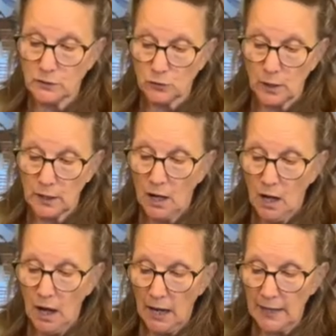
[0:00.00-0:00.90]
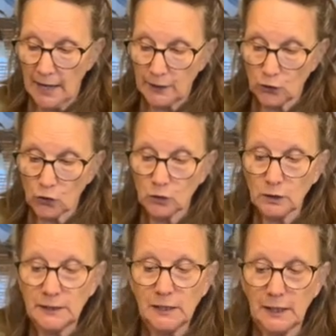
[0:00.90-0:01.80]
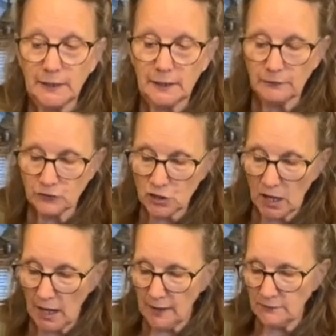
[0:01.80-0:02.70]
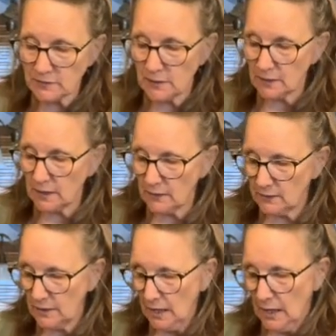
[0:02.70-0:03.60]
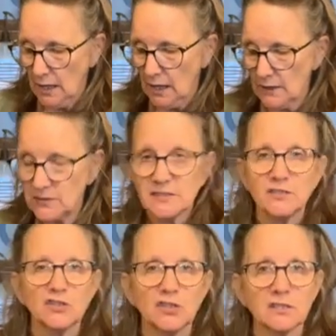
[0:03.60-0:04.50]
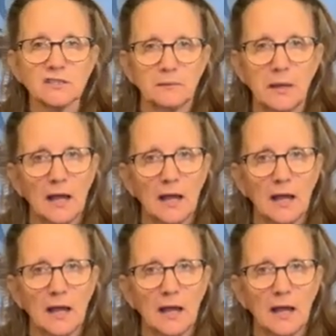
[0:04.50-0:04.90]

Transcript: So I had an early cutting of chives, and this is just some